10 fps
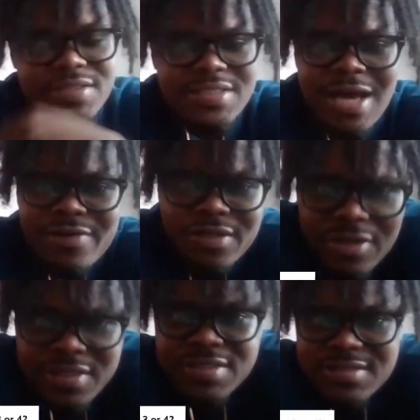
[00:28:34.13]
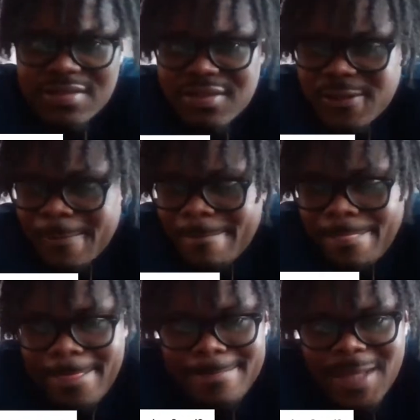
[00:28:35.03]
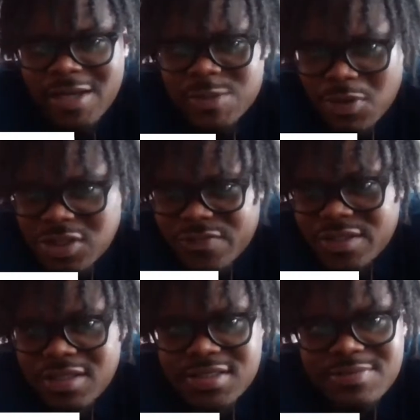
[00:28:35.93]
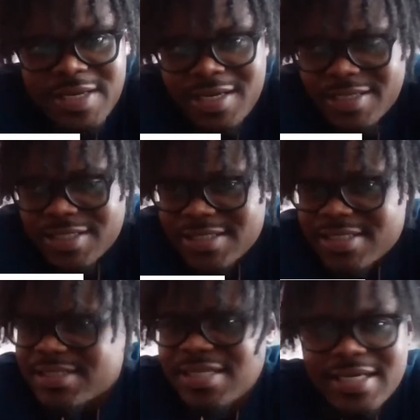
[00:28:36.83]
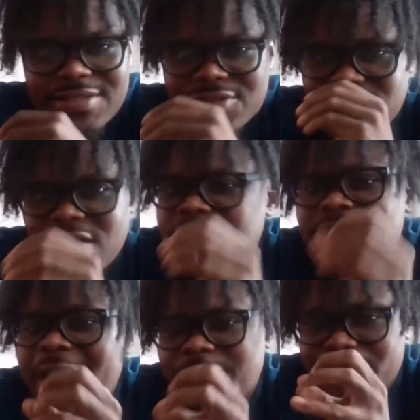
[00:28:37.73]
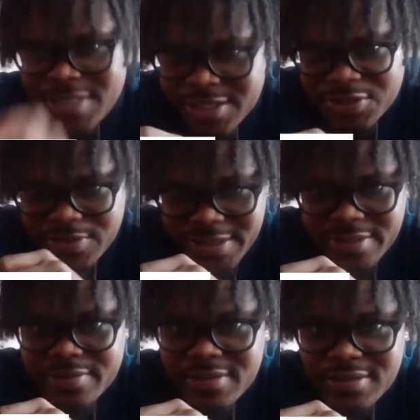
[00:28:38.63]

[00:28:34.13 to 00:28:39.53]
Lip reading: and just how he looks, how explosive he looks, man, it's like there's untapped potential there,